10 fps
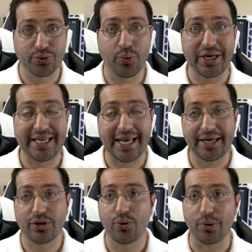
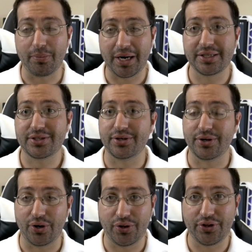28 core
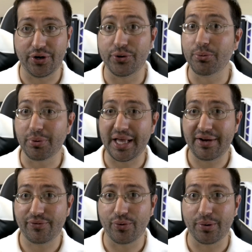monster on their new
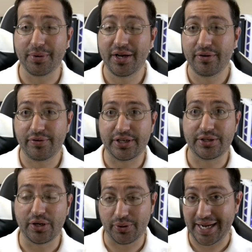platform
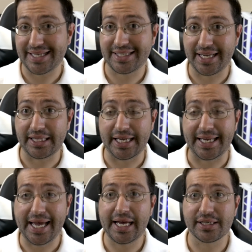on Cascade
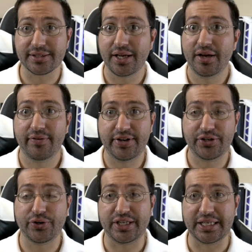Lake X
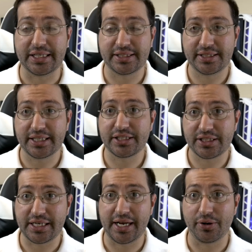featuring 6
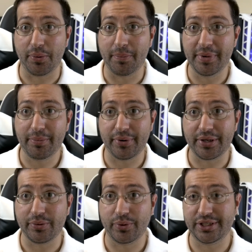channel
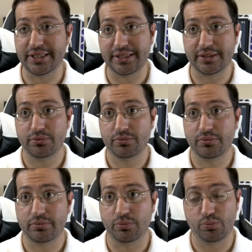memory which is
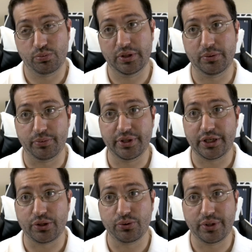well
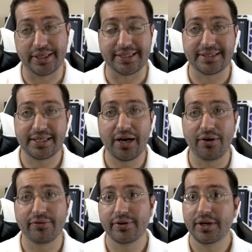really cool in itself